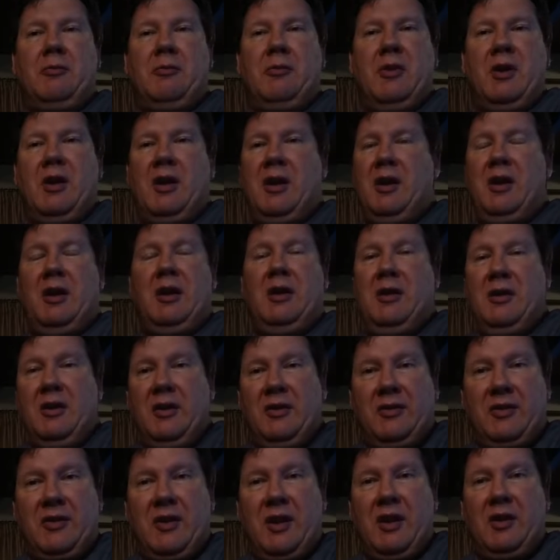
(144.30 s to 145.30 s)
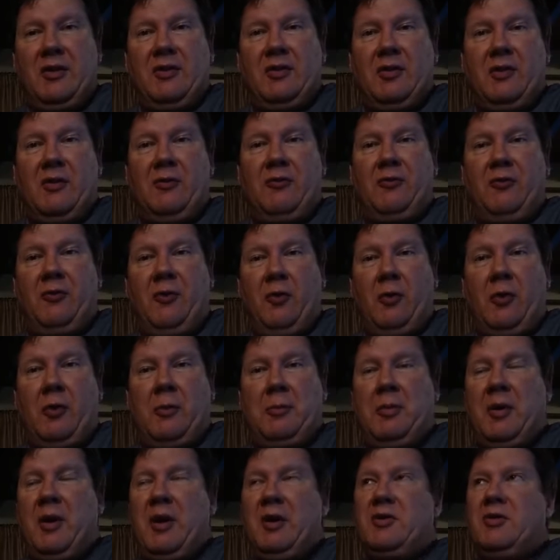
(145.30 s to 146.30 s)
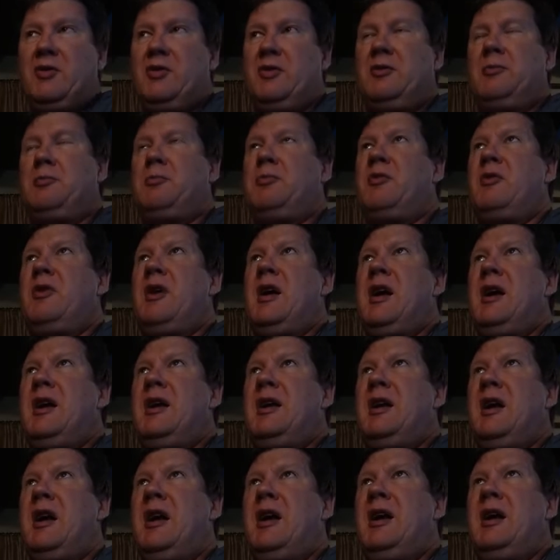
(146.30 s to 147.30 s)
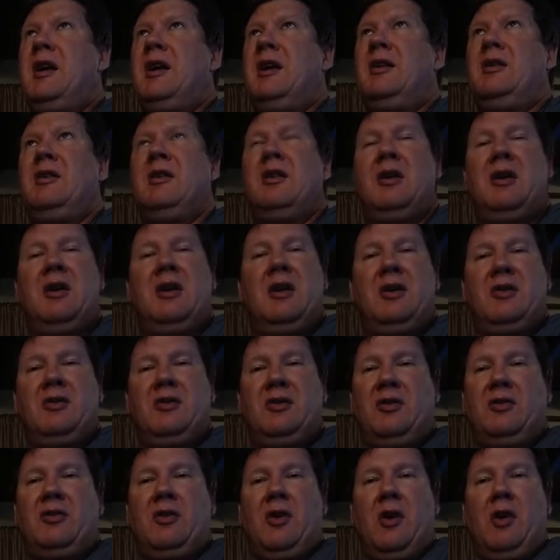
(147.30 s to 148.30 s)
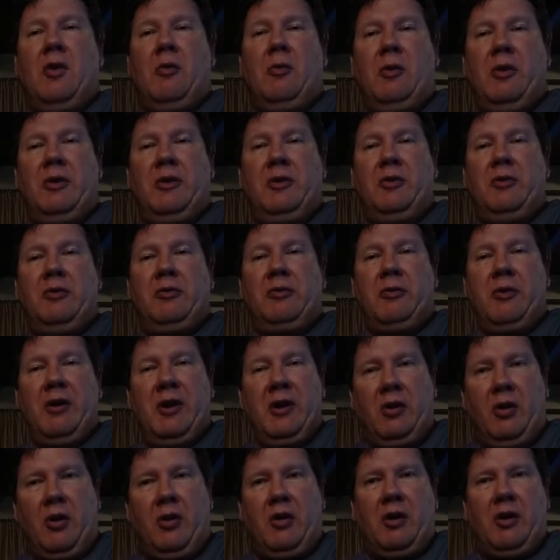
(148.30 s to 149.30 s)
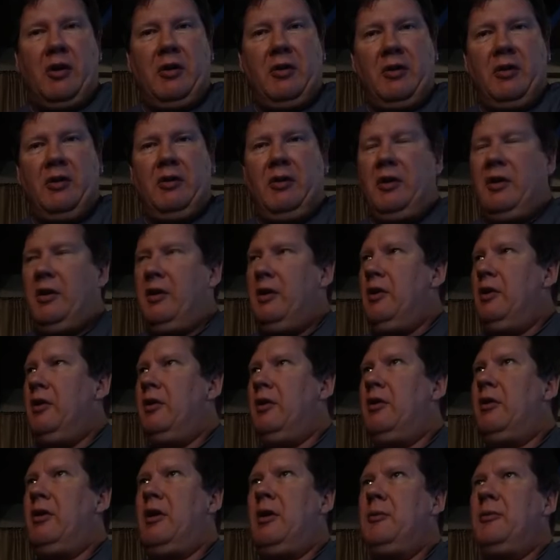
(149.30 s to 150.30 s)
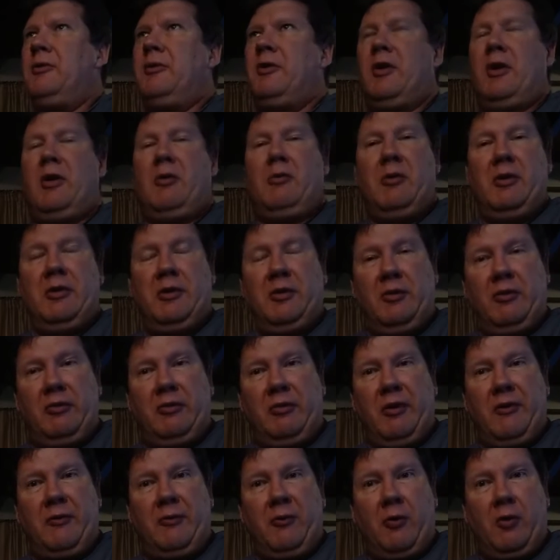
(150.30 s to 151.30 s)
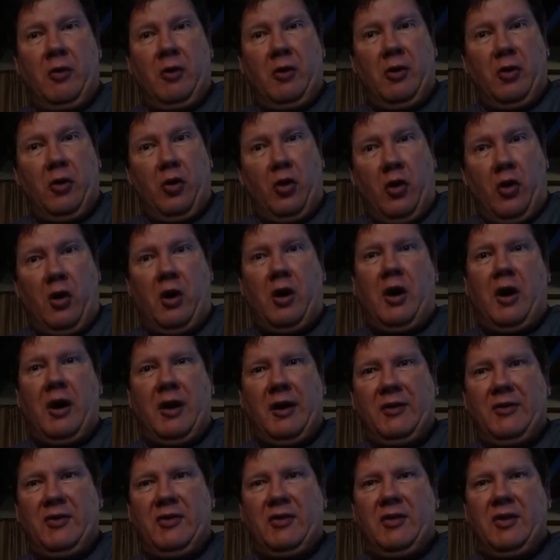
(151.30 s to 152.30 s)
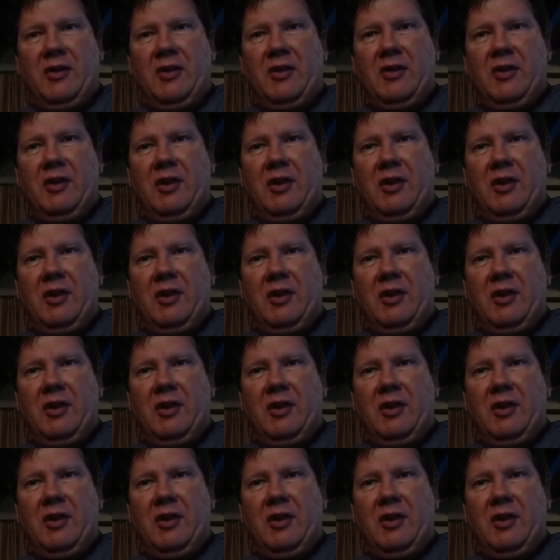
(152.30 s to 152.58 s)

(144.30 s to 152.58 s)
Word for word: him. And in this case, on four pitches, Brad Hand just one, two, three loss, or, uh, uh, or I'm sorry, one, two, three, four loss.